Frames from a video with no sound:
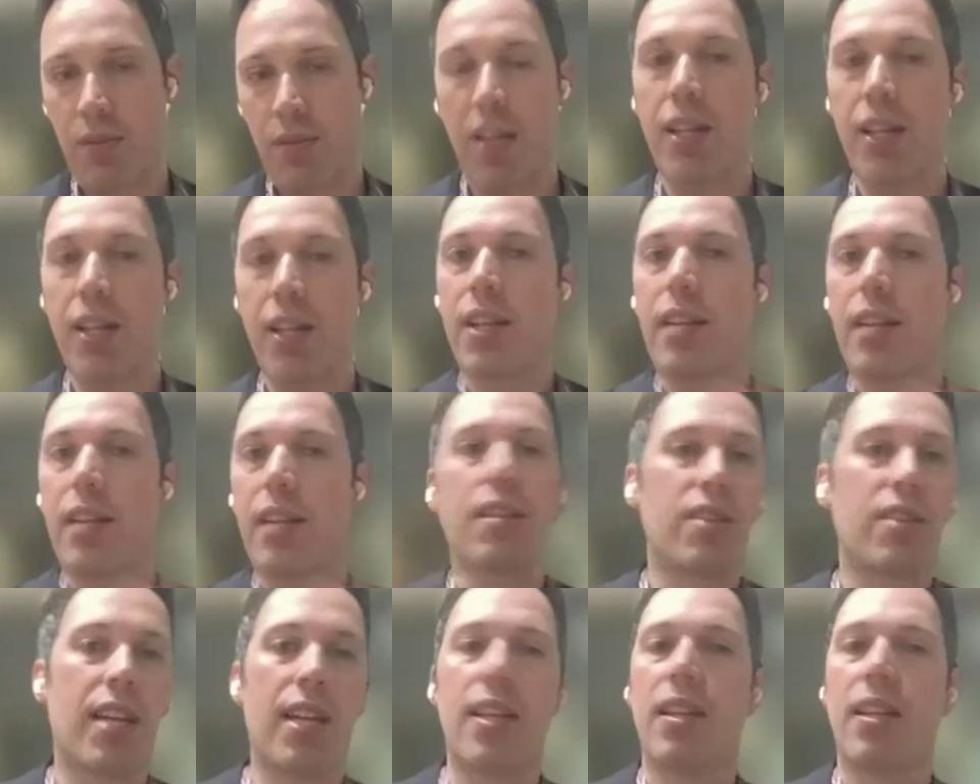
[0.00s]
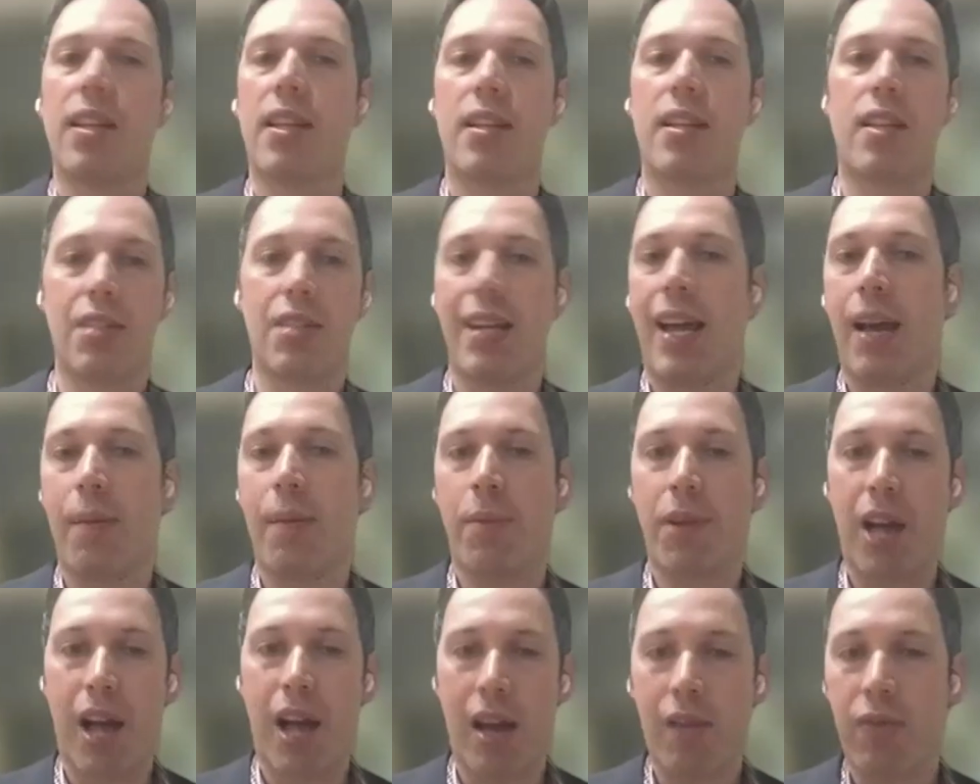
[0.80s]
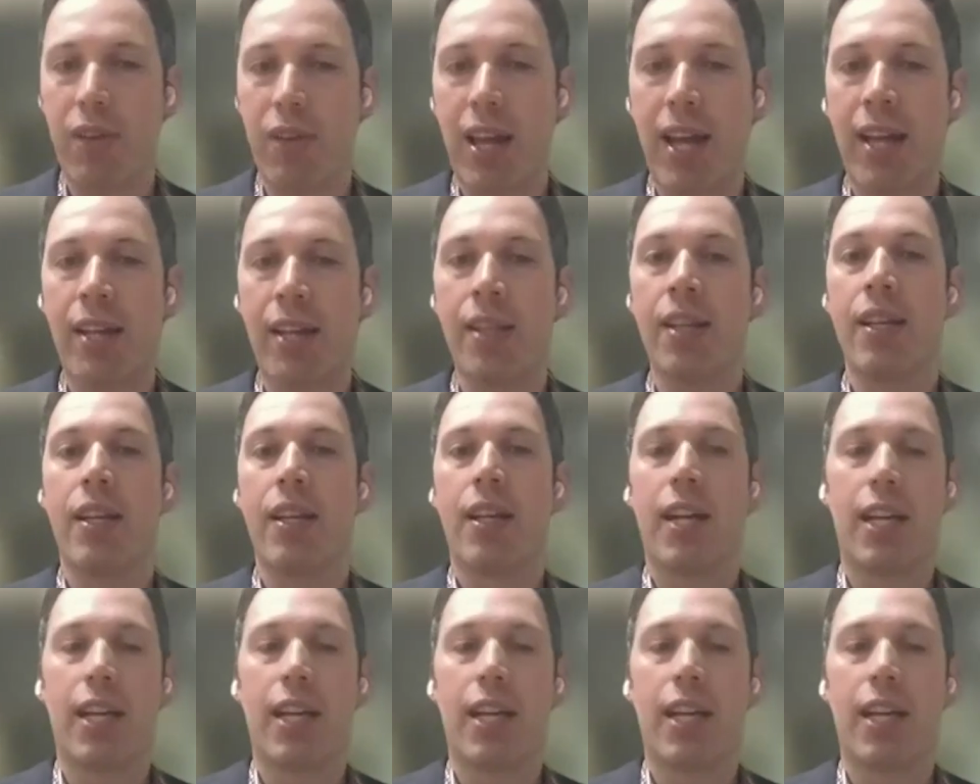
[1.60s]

Now, that's not to say that it doesn't happen offline.